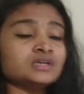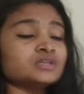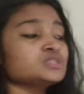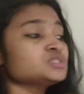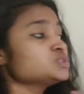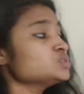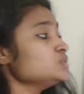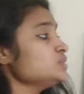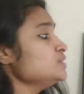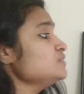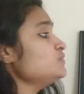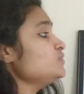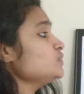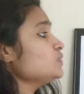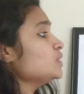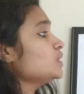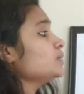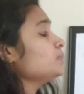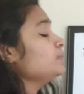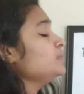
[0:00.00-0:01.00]
So if
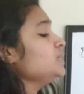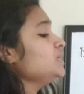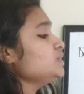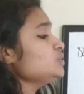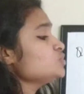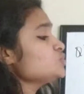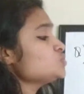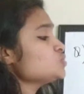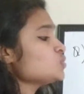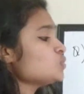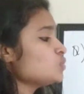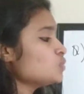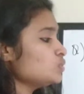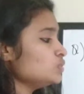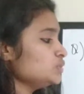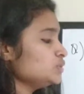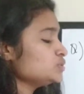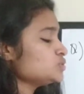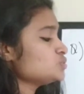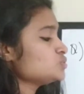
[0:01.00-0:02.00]
you are being
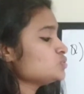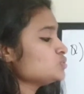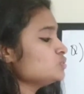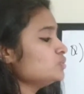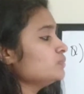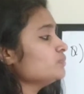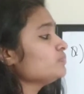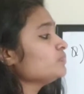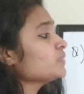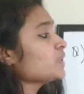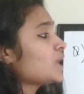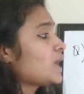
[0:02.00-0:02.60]
told to